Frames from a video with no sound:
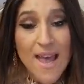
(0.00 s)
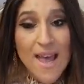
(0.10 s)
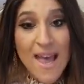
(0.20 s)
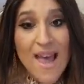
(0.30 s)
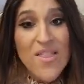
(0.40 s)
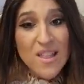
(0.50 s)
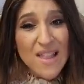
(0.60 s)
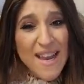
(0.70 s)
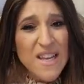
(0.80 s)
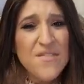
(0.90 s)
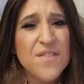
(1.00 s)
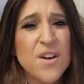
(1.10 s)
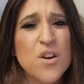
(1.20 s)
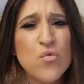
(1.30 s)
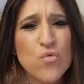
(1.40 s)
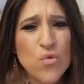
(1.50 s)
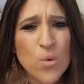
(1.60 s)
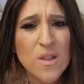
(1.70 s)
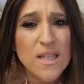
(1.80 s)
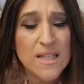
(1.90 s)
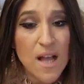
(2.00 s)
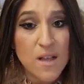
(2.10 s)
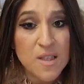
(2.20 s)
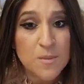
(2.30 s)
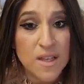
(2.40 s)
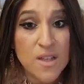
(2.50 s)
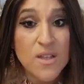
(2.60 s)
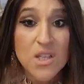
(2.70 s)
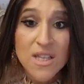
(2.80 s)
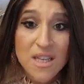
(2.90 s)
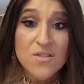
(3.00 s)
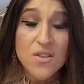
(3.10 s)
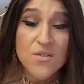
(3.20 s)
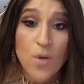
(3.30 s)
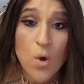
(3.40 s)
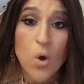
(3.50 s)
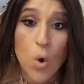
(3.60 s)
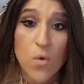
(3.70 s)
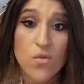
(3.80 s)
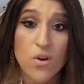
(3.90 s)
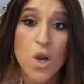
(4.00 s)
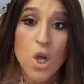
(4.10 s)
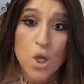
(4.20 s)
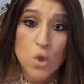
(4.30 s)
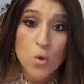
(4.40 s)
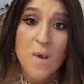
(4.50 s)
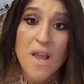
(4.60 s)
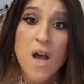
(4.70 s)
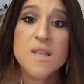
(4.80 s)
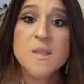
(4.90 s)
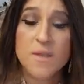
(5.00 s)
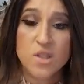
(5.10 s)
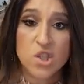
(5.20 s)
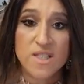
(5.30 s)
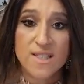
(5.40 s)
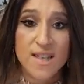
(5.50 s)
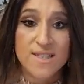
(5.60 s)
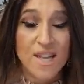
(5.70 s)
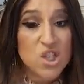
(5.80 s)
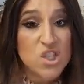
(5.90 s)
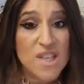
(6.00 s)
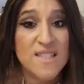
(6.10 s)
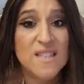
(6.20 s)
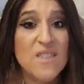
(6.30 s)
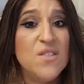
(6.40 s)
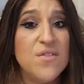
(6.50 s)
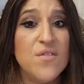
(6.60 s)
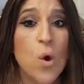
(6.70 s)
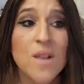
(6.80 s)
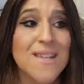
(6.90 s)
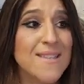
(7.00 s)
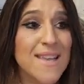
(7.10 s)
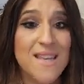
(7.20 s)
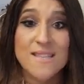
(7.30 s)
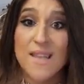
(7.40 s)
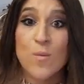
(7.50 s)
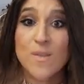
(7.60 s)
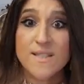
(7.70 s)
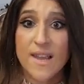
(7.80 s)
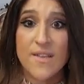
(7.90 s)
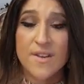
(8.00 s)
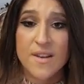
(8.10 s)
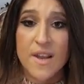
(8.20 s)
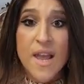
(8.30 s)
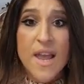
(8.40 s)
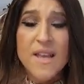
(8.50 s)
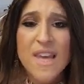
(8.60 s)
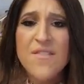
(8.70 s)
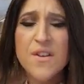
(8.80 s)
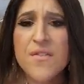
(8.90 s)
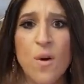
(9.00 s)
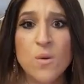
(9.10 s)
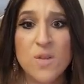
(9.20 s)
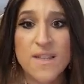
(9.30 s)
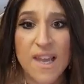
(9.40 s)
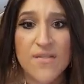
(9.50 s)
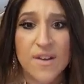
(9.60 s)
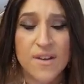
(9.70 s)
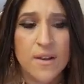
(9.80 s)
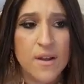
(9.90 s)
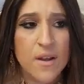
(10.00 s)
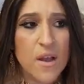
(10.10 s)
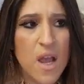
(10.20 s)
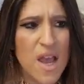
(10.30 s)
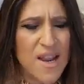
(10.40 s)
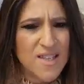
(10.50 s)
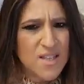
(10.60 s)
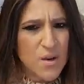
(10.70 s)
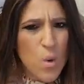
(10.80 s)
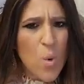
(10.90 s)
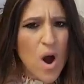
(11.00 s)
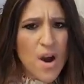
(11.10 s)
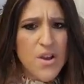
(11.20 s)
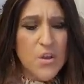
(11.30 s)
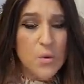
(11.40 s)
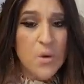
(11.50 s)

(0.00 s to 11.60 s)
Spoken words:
And the lady very rudely tells me to give the phone over to my husband, she says. And she says, give the phone, let's say his name was David. Give the phone to David. And I said, who are you?